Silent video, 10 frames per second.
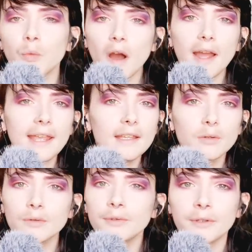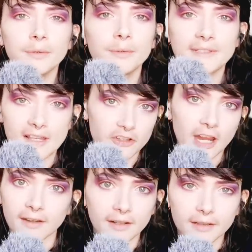Why call you
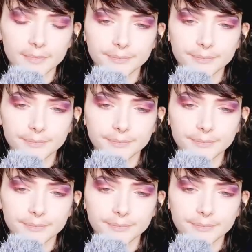cisgender?